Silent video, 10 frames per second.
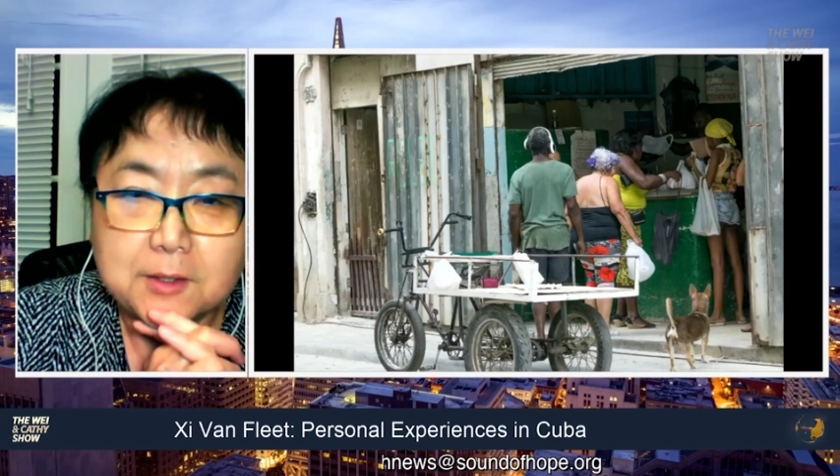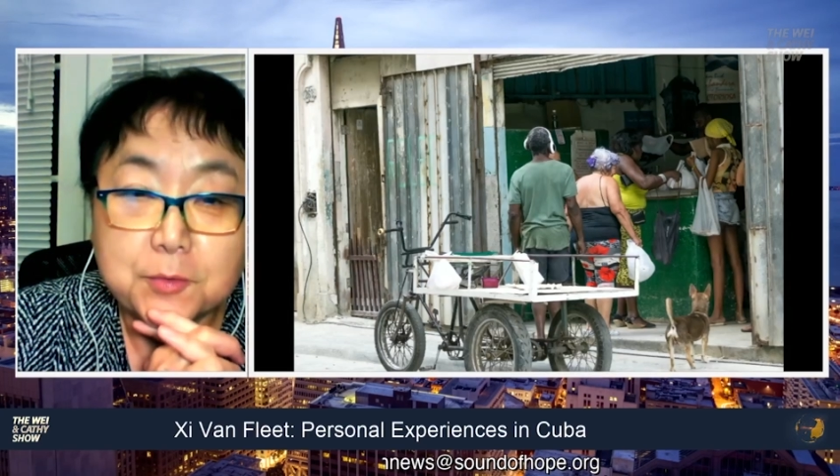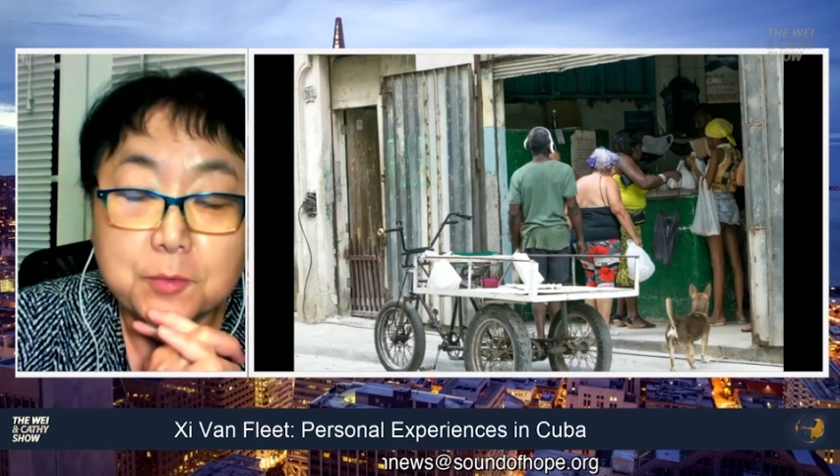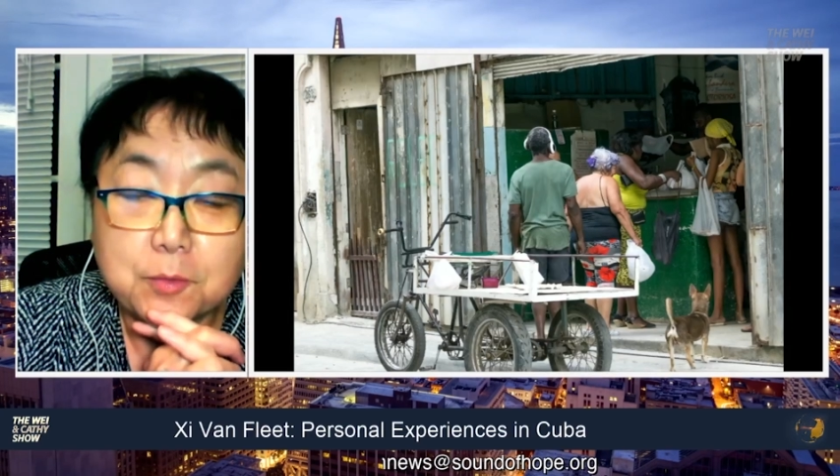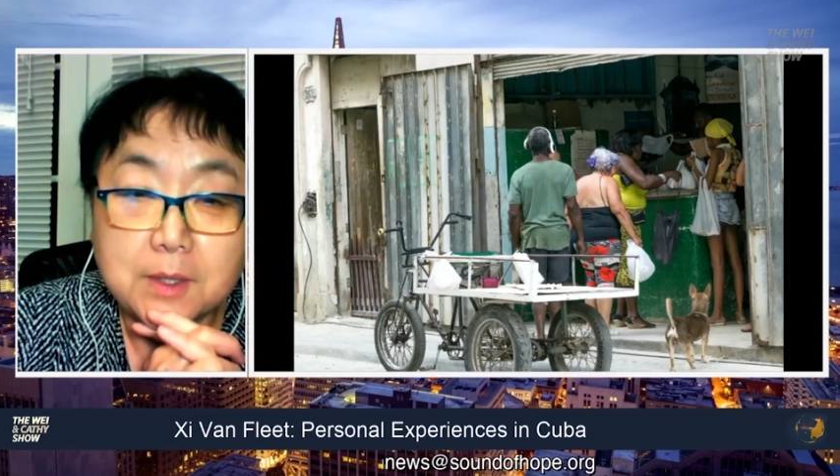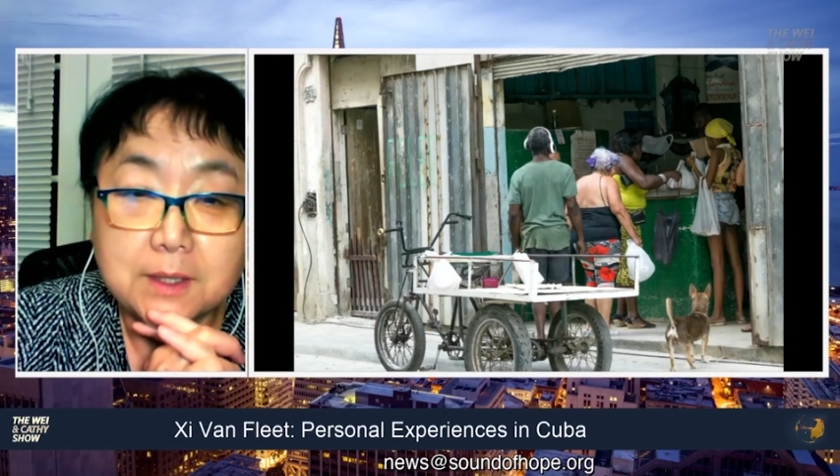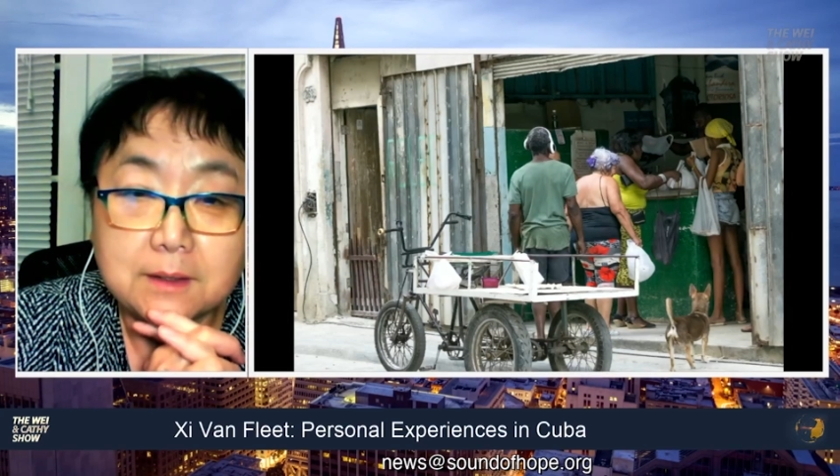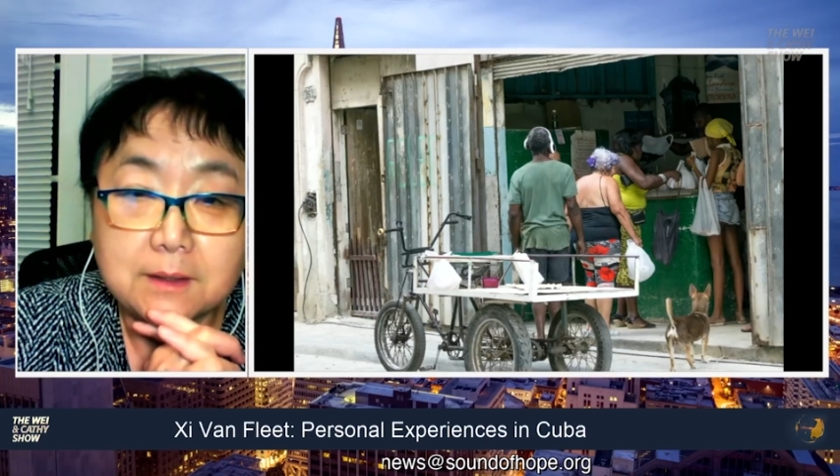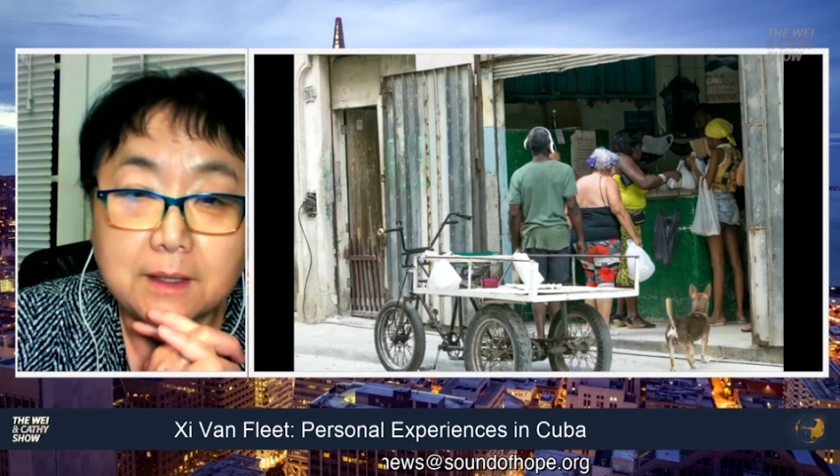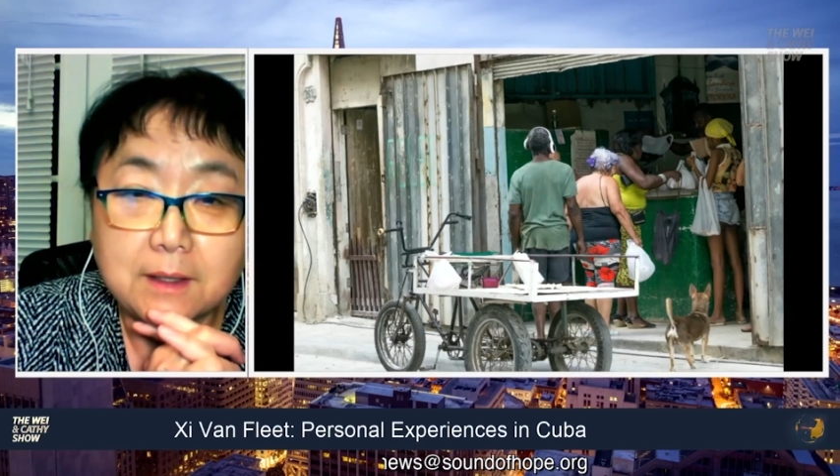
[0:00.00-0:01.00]
there's
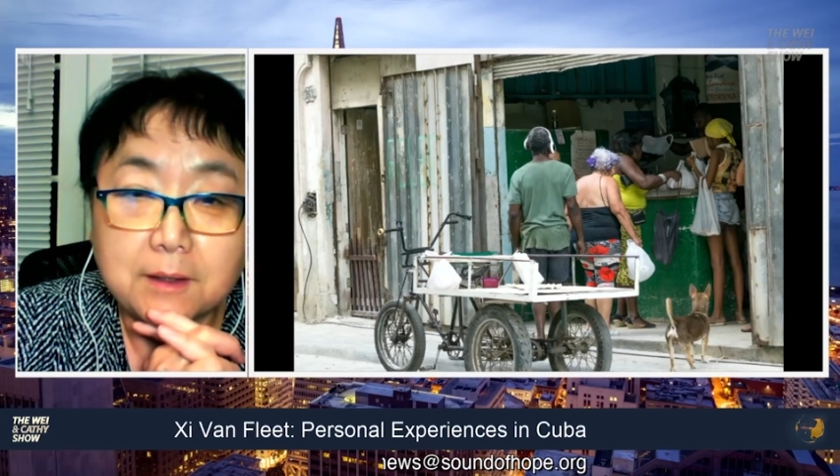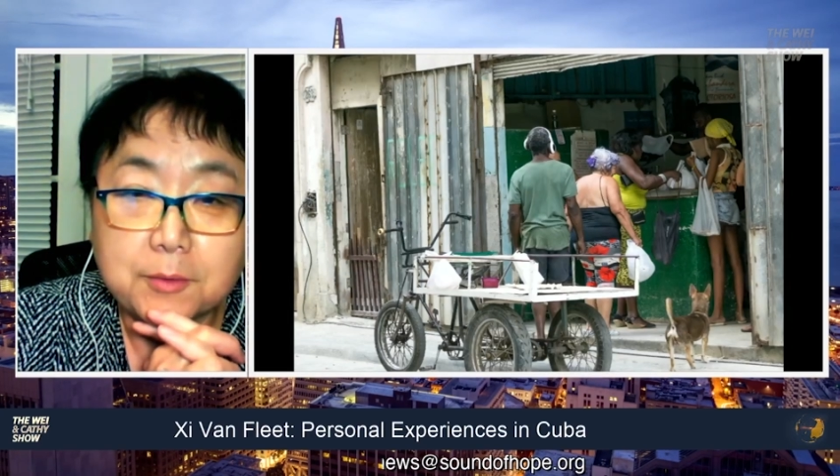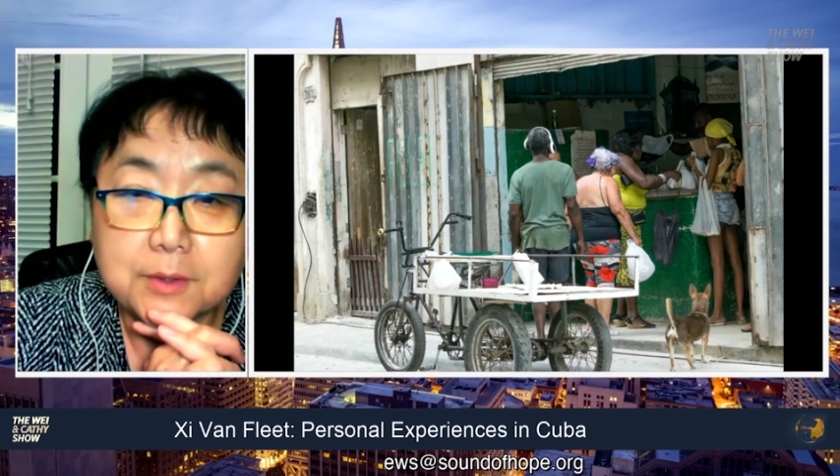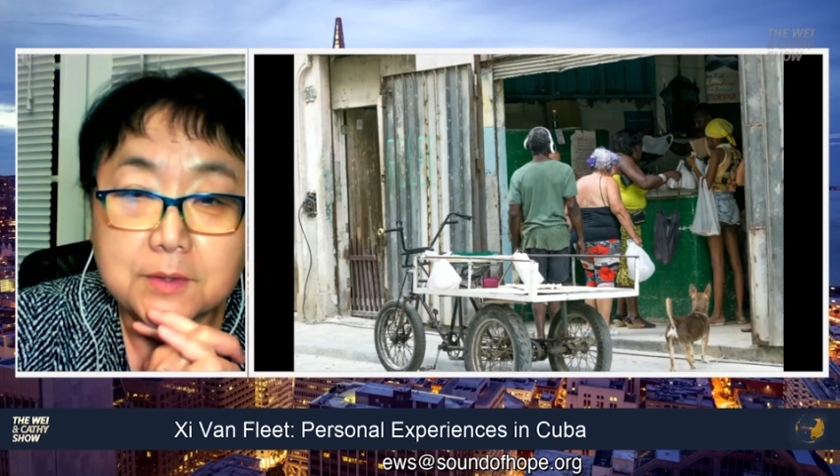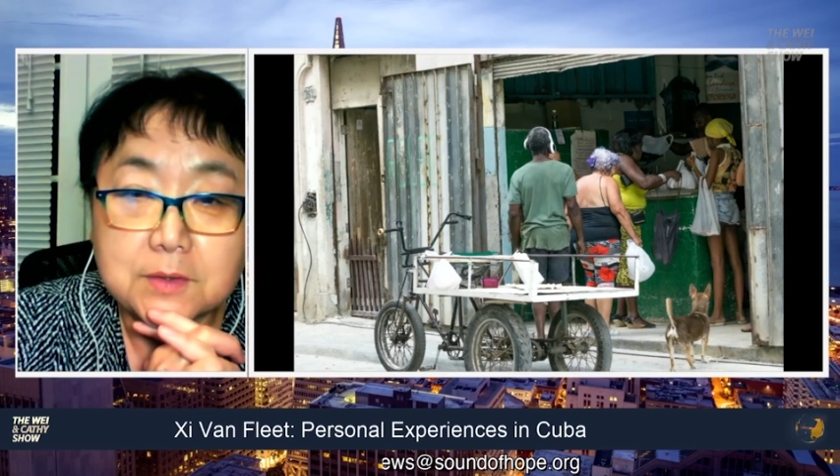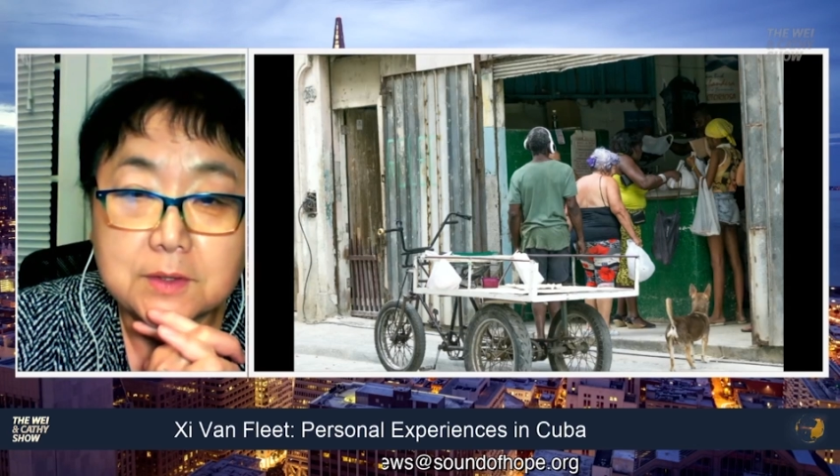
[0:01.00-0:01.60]
one, I want to